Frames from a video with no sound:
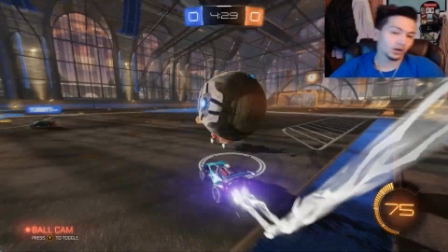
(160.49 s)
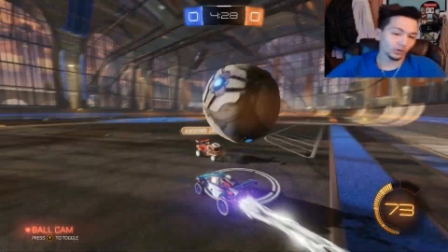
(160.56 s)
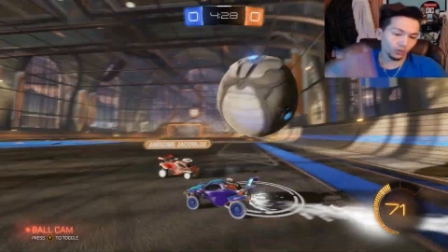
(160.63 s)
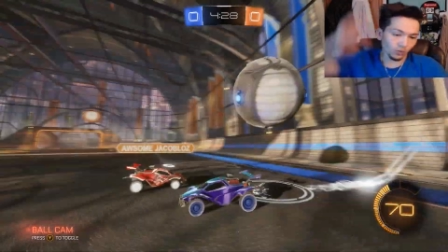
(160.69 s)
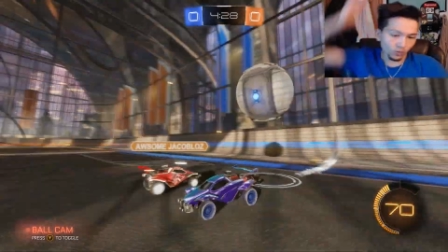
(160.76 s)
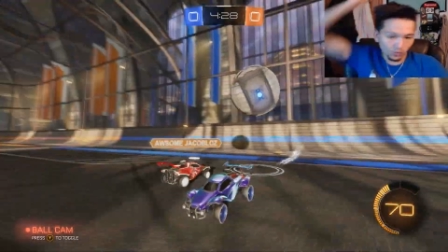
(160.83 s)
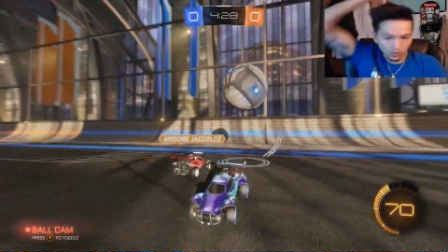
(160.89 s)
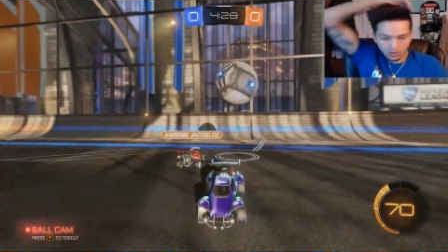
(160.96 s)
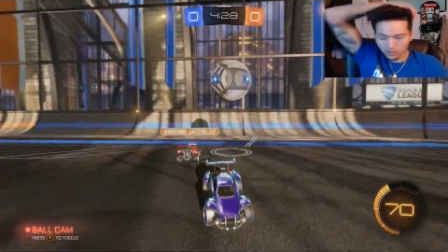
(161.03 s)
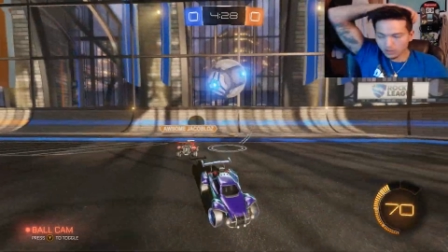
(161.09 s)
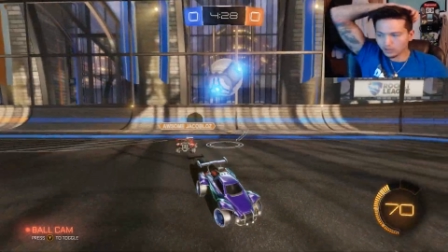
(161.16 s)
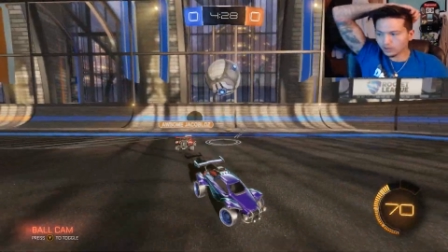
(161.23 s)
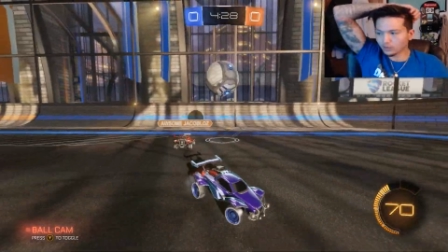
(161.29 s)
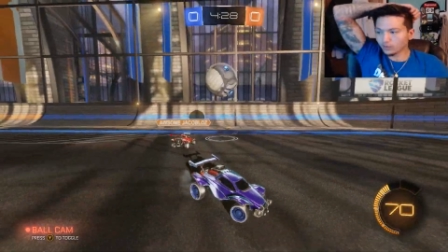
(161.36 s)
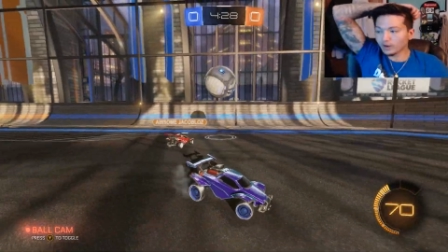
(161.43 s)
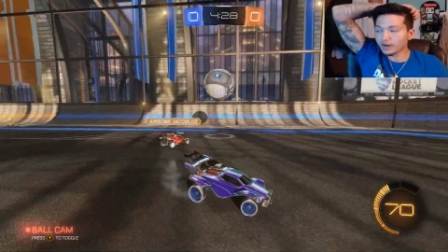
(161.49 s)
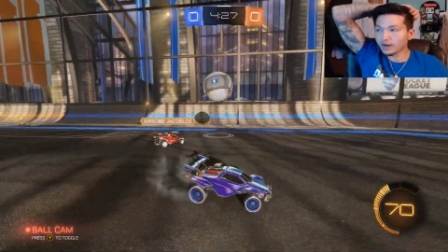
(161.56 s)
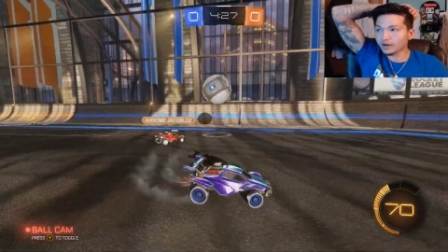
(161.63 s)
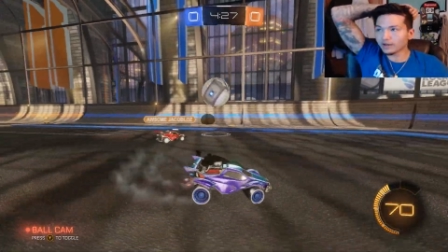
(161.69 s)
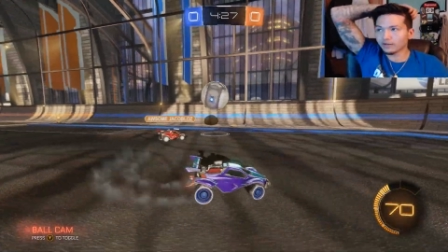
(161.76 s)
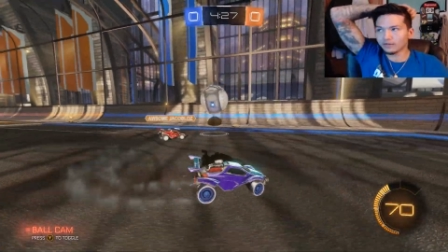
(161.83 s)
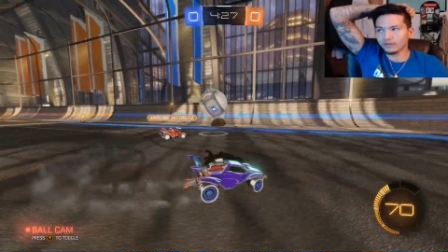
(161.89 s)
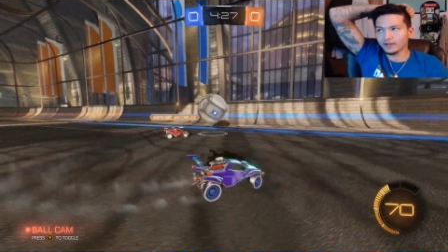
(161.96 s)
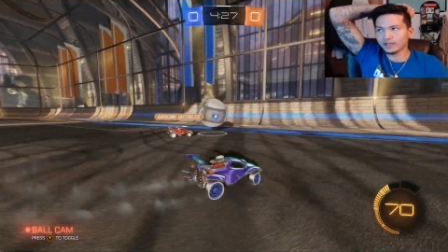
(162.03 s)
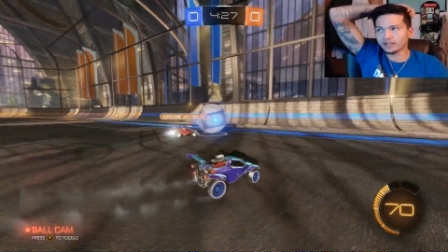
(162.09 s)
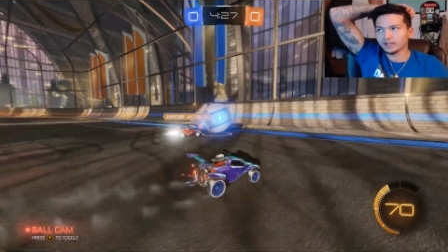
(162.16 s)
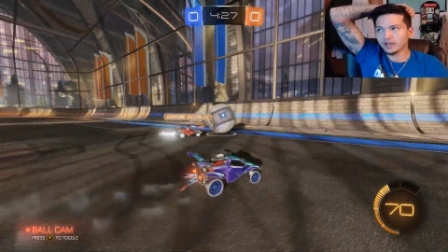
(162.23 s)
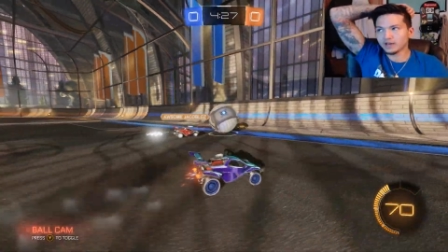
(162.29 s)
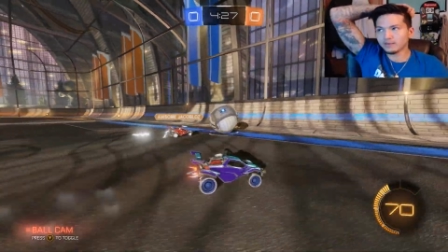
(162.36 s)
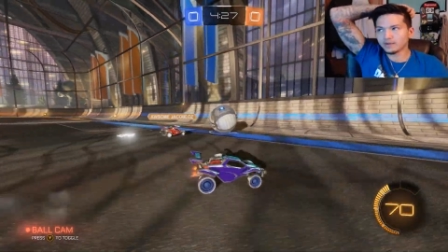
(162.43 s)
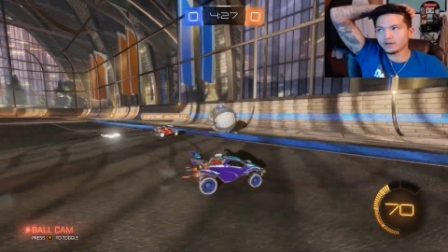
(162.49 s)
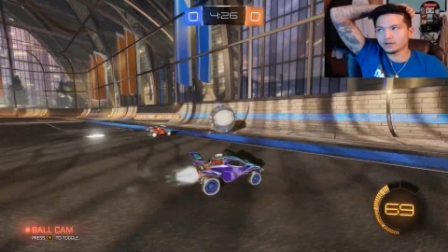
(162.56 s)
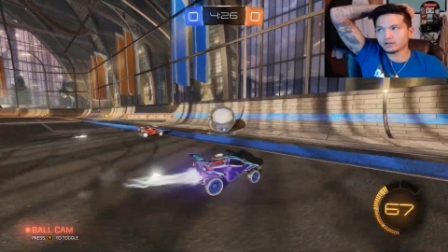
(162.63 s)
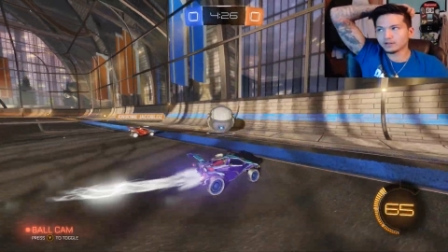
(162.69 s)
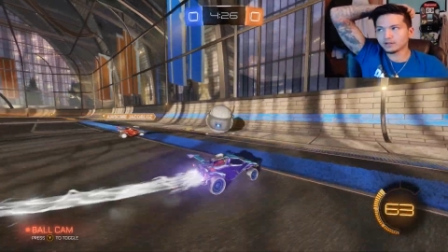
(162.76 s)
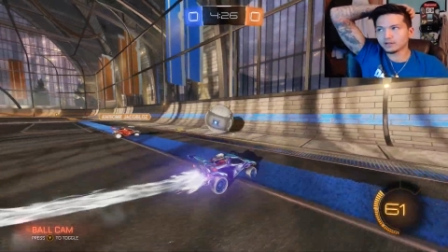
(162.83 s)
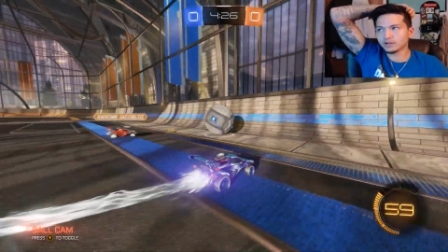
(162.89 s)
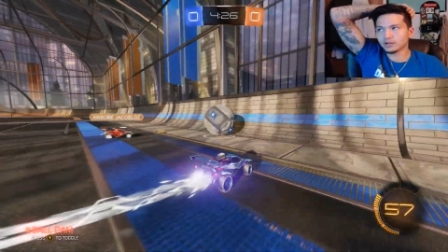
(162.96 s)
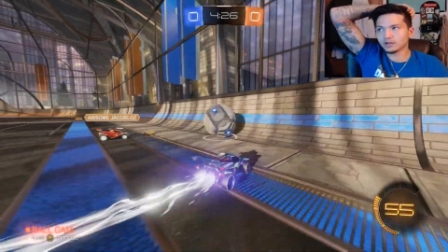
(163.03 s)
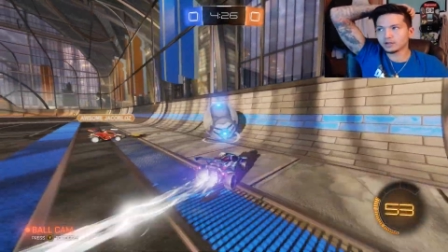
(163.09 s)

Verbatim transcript: are. Right now I have a face cam on.